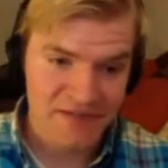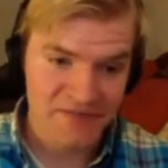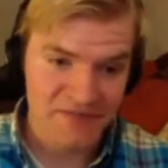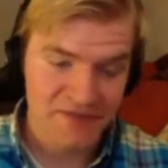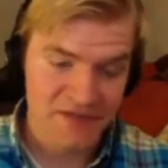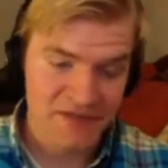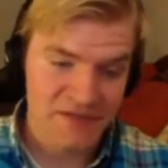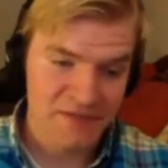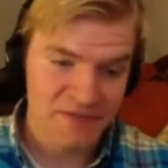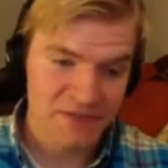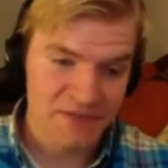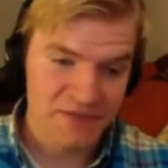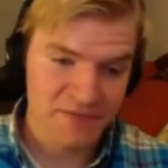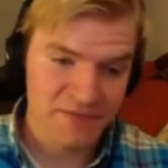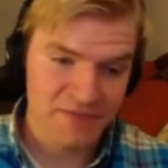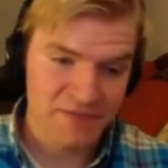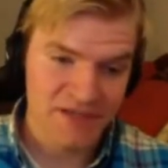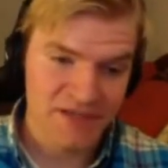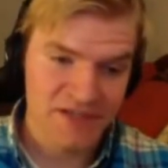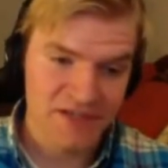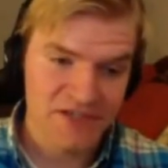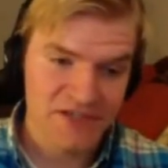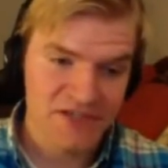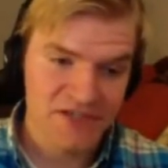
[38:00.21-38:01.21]
Facebook
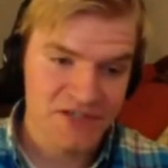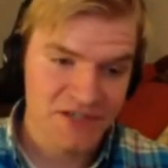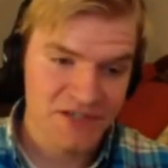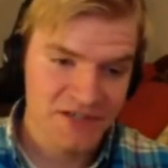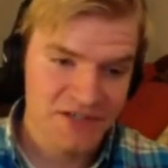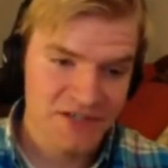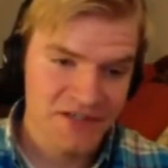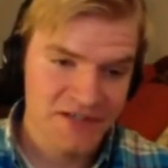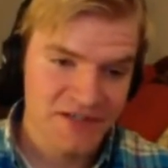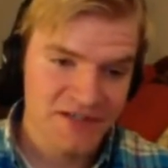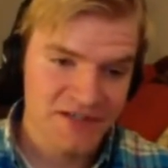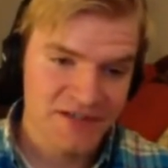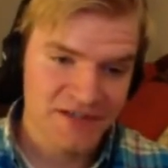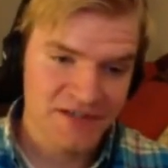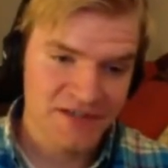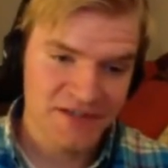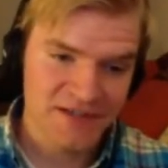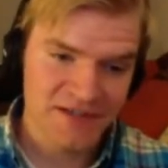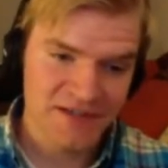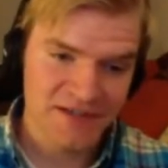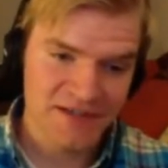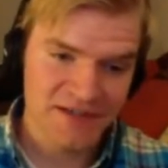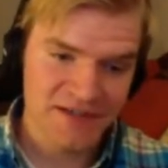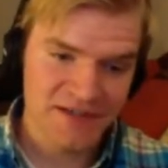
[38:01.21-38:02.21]
page.
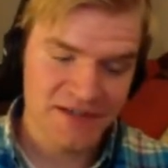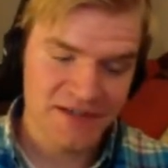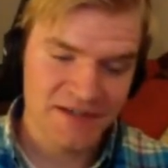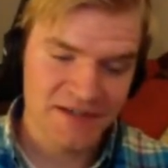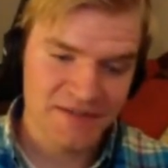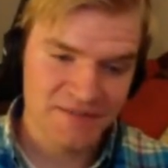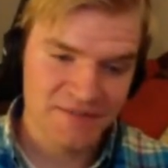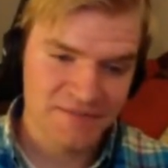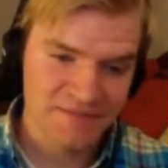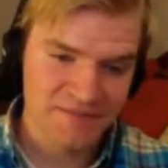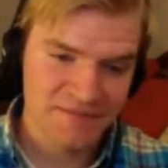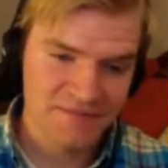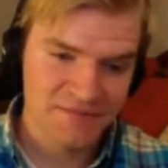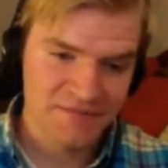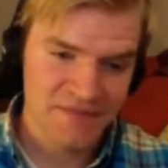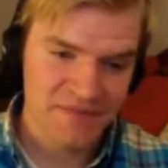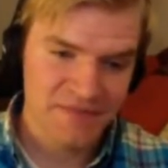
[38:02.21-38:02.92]
Uh, no,